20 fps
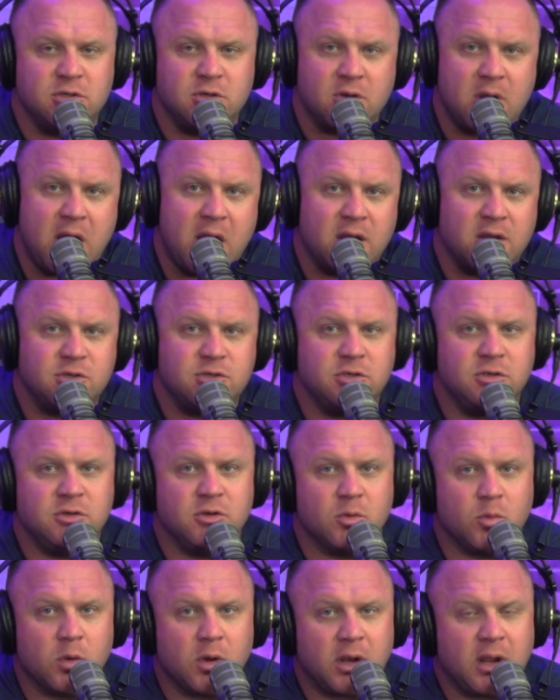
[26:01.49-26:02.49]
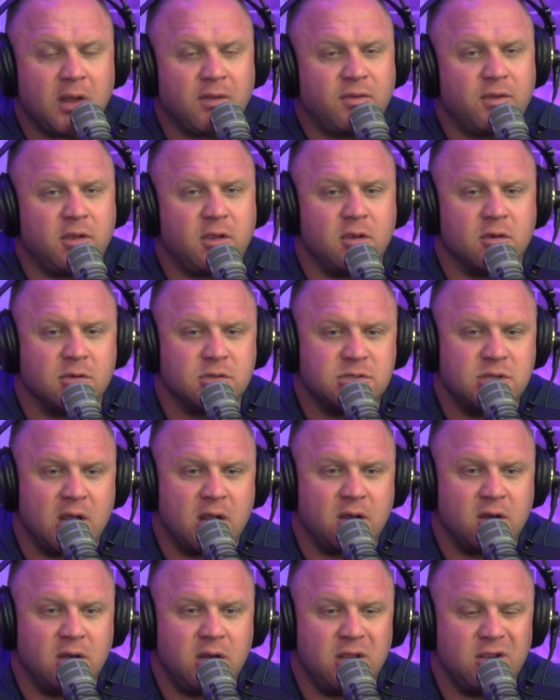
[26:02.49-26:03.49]
your attitude, your work ethic, your
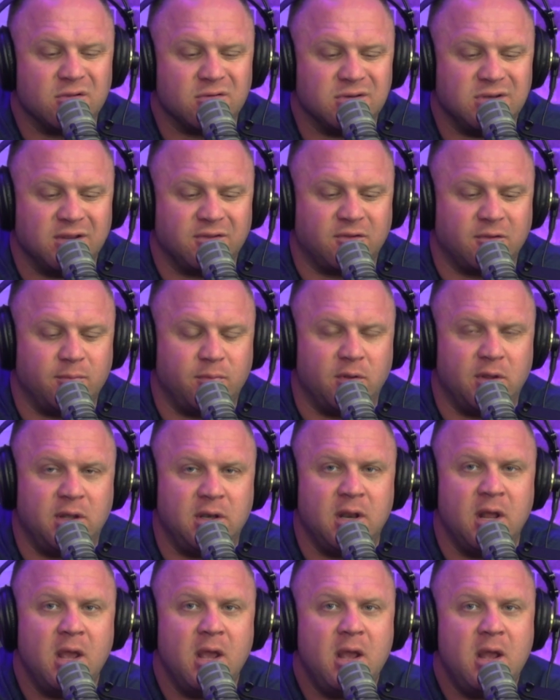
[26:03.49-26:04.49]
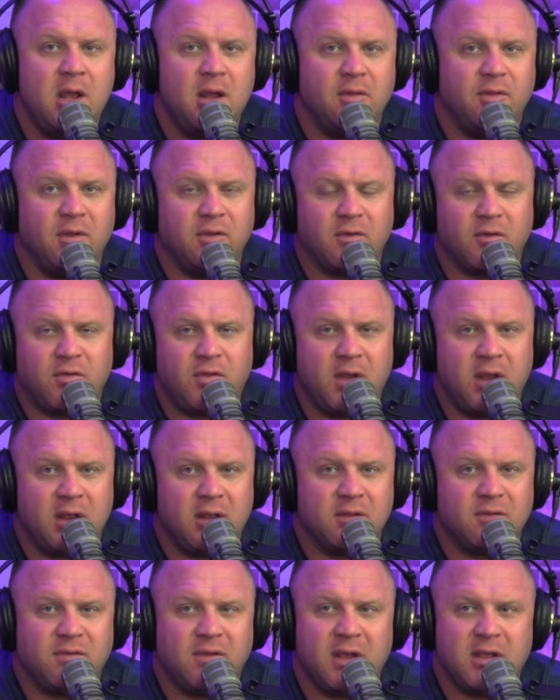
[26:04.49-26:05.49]
integrity, your discipline. These are
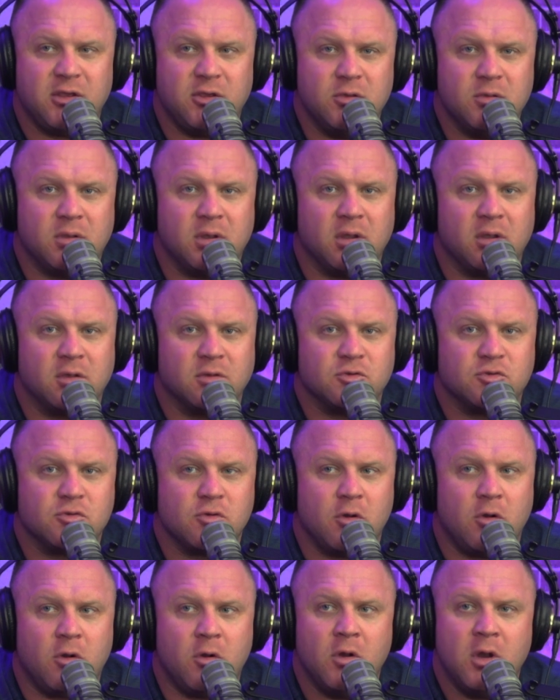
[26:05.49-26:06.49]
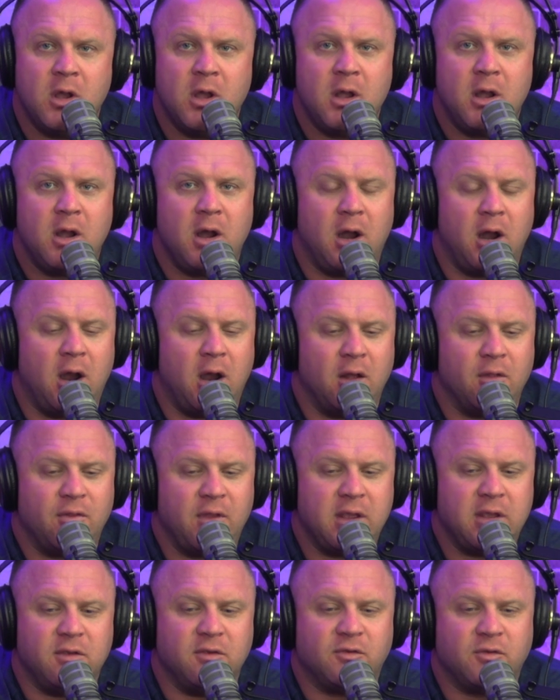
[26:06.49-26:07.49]
things that you can control. Uh,
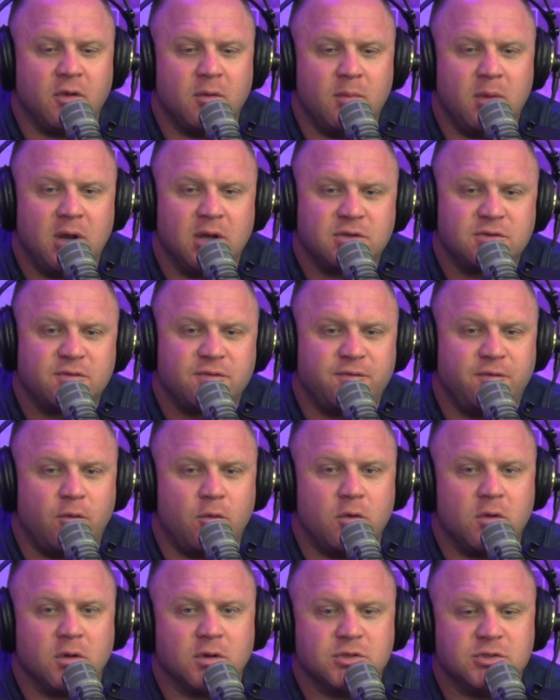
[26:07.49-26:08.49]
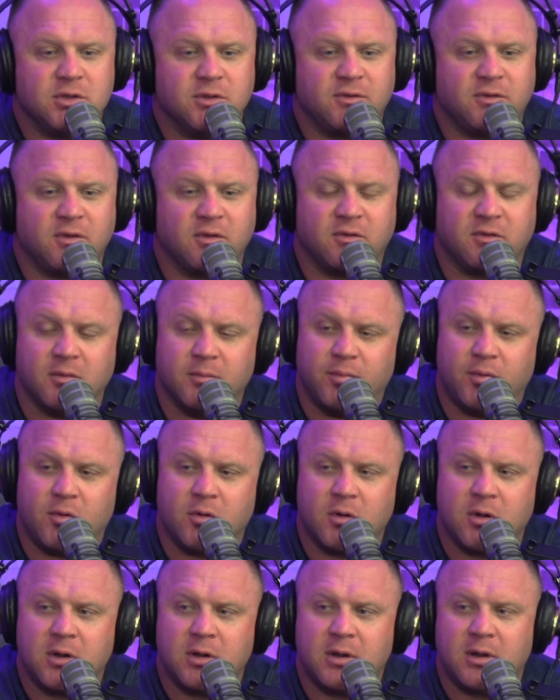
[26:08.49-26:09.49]
thank you so much for just the
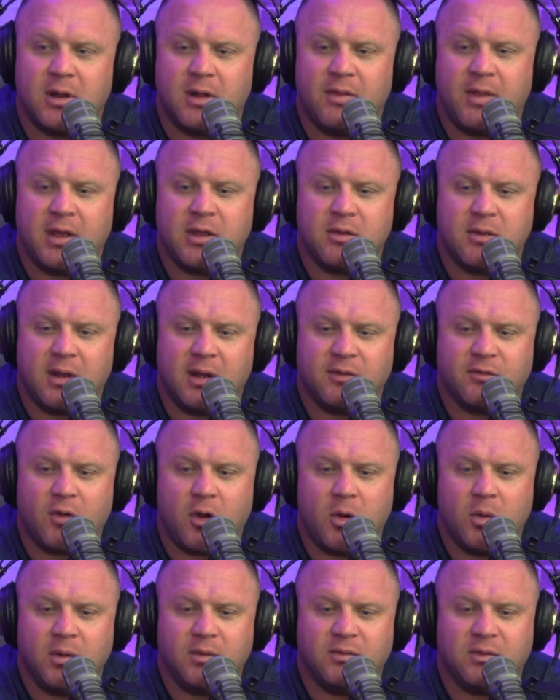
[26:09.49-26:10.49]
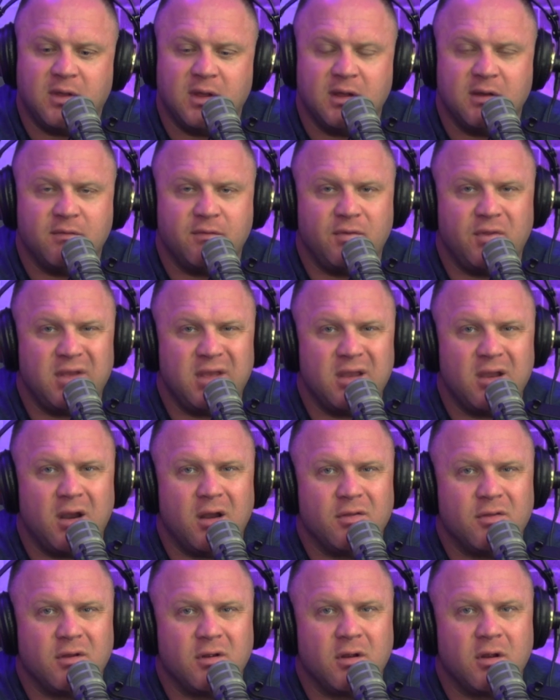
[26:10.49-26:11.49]
support that you guys always give the
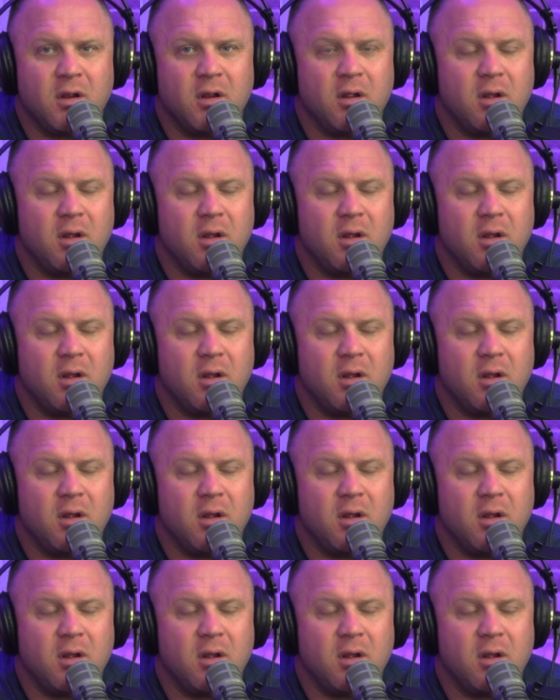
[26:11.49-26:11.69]
other